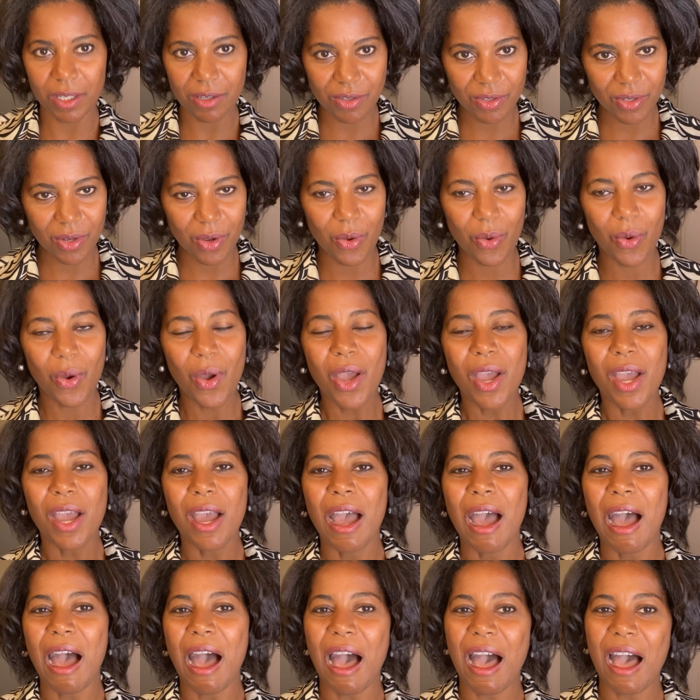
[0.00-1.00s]
So
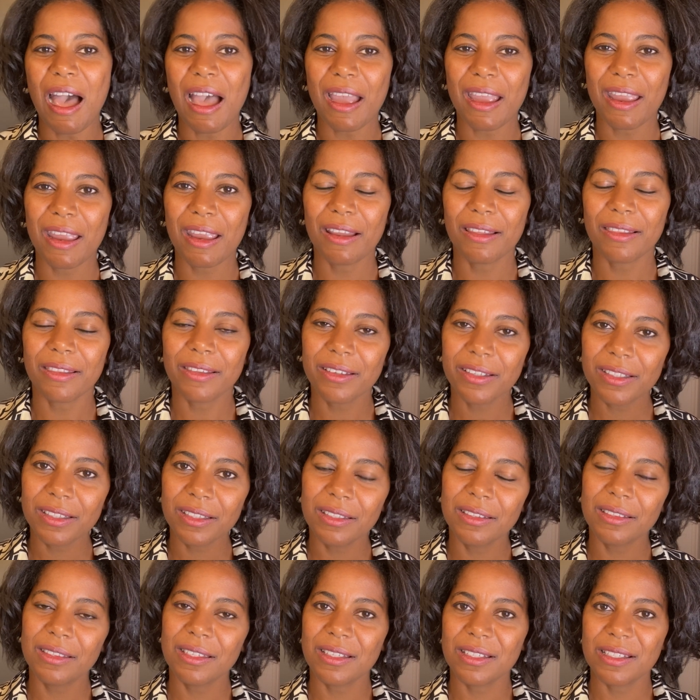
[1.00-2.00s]
I looked
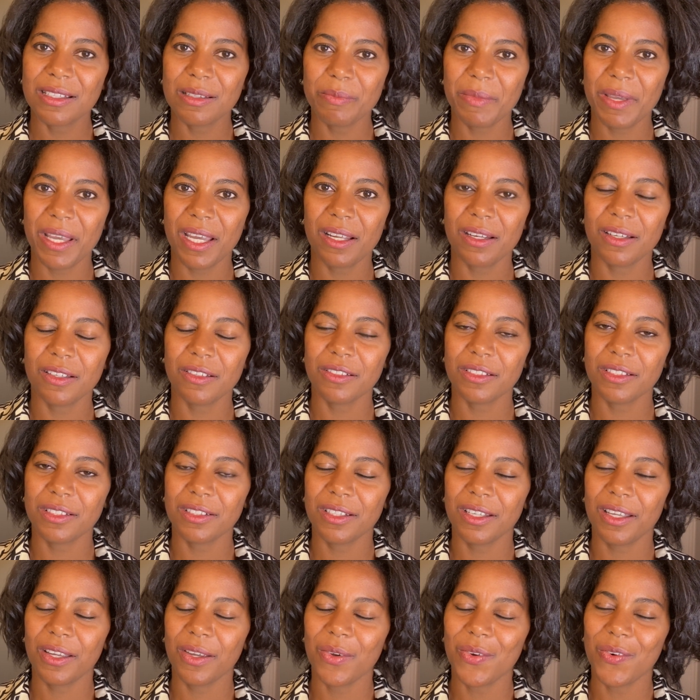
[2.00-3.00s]
at this man, I was
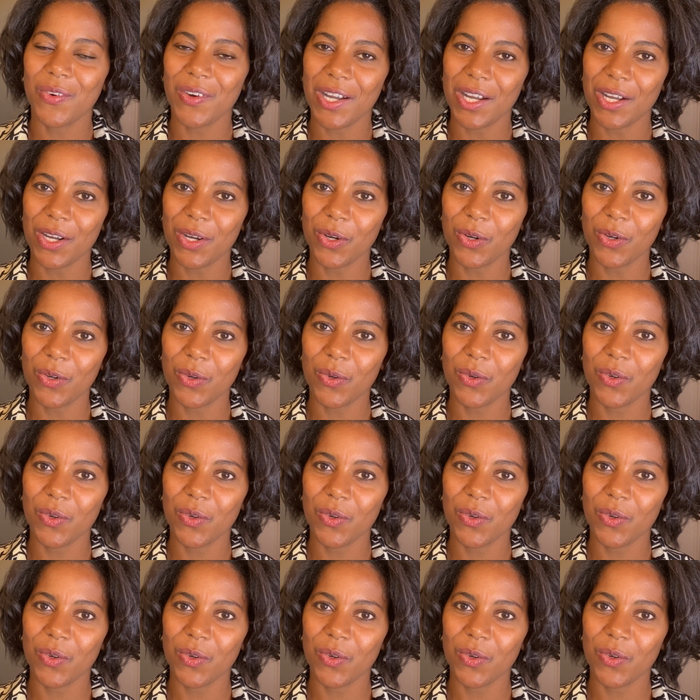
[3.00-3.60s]
like, wow,